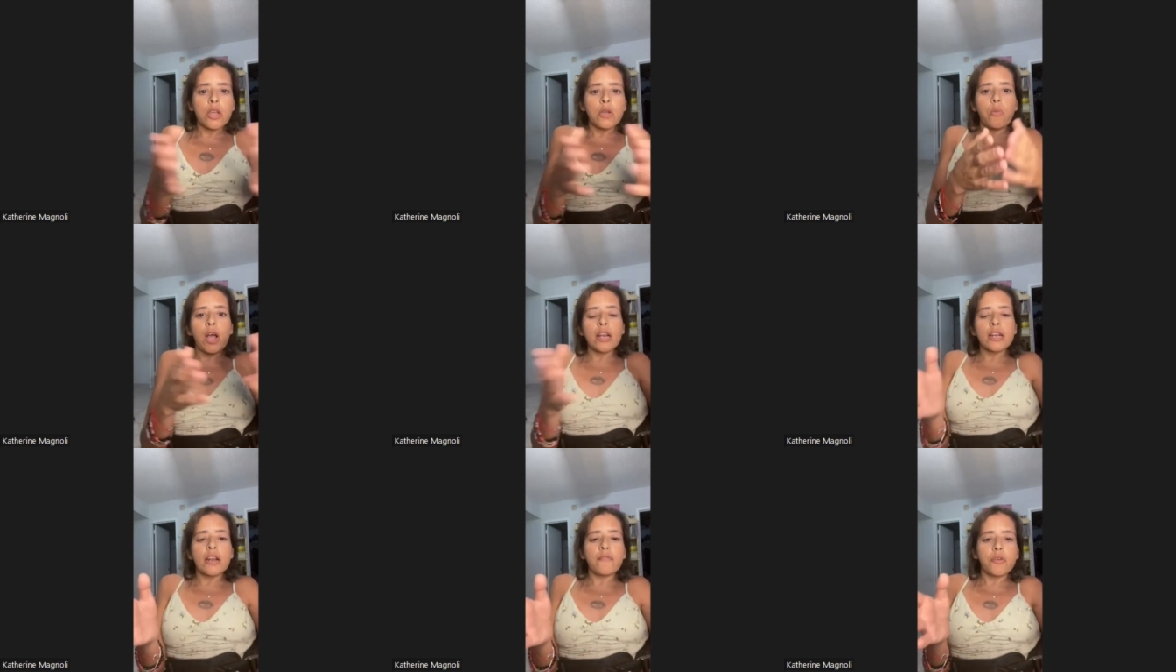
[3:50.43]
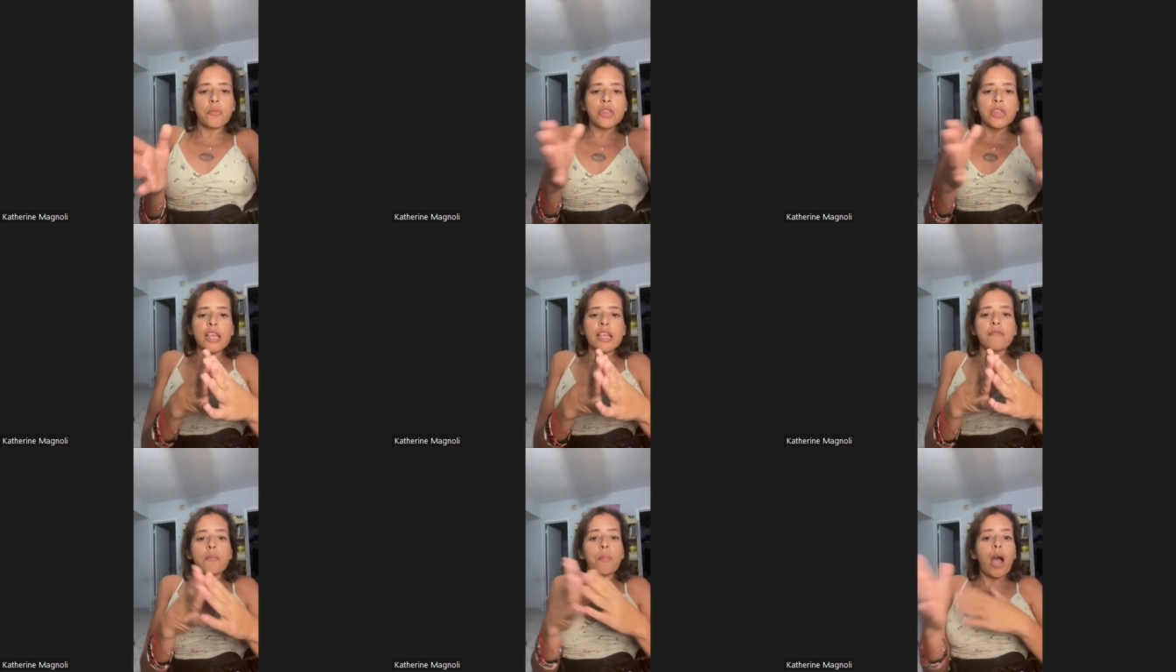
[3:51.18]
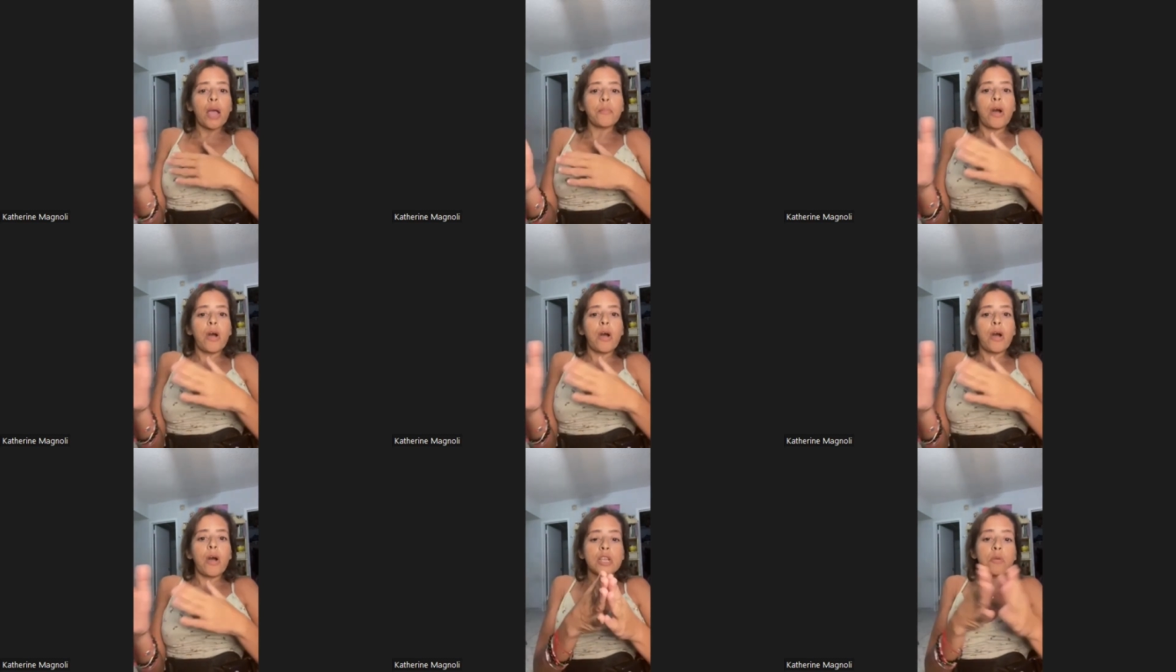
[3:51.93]
Like, why did everyone leave? And my
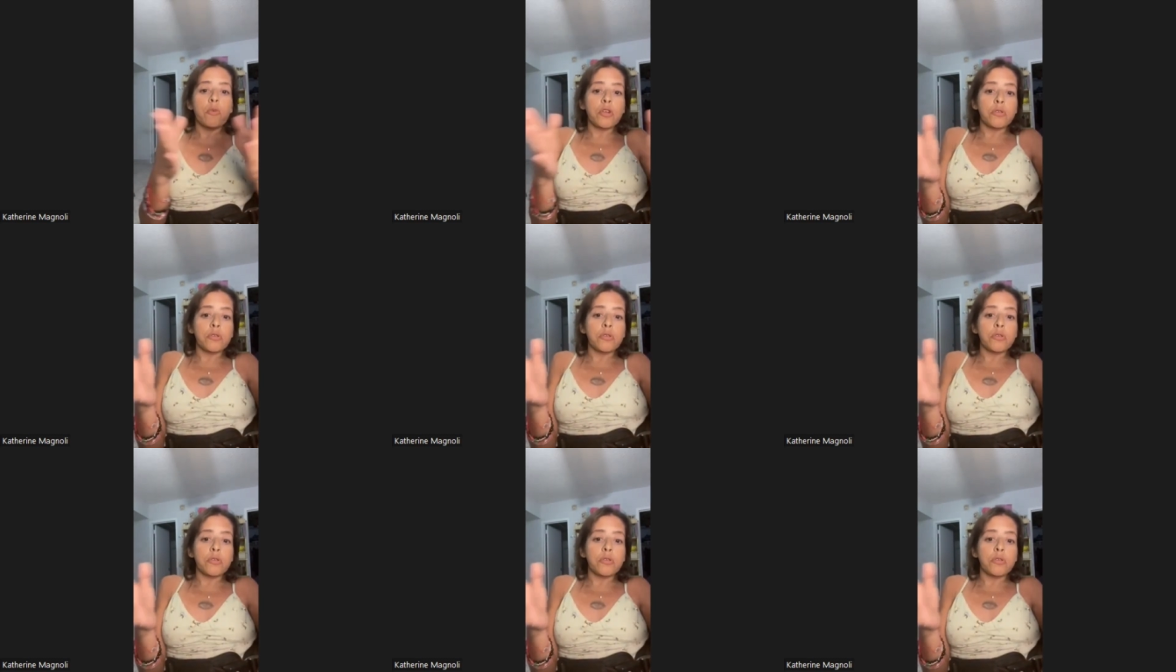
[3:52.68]
mom was like, Well,